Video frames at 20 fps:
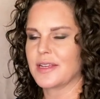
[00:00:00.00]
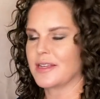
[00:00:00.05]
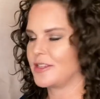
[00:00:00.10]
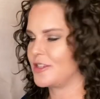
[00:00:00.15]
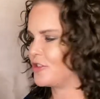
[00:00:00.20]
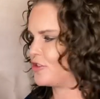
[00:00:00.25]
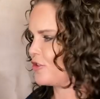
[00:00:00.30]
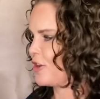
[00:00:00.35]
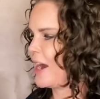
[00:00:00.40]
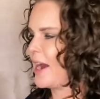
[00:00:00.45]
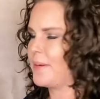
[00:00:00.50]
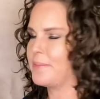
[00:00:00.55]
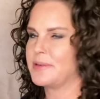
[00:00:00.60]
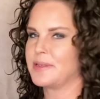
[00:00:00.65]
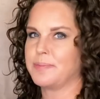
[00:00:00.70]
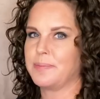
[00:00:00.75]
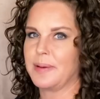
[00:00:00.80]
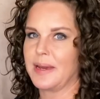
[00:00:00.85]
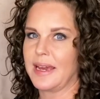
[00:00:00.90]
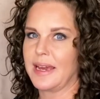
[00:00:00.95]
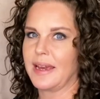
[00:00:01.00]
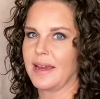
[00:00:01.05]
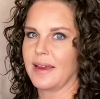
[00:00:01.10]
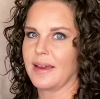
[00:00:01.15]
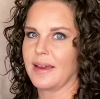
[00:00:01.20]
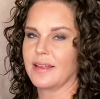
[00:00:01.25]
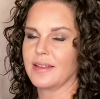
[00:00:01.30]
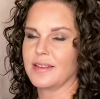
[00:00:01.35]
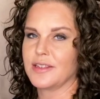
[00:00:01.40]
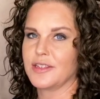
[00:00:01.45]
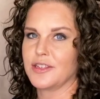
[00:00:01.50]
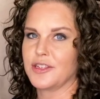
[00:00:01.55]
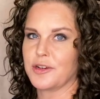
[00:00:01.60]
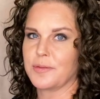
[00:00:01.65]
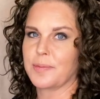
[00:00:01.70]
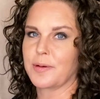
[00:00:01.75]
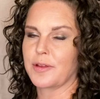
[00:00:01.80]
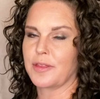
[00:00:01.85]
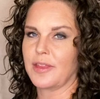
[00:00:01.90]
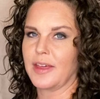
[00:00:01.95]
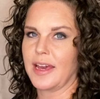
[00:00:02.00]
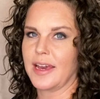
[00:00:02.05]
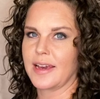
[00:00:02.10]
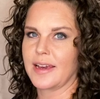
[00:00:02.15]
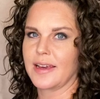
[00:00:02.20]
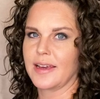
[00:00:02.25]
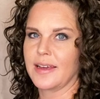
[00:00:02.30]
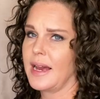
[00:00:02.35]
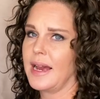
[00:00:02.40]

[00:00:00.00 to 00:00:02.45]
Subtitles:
straps being super thick.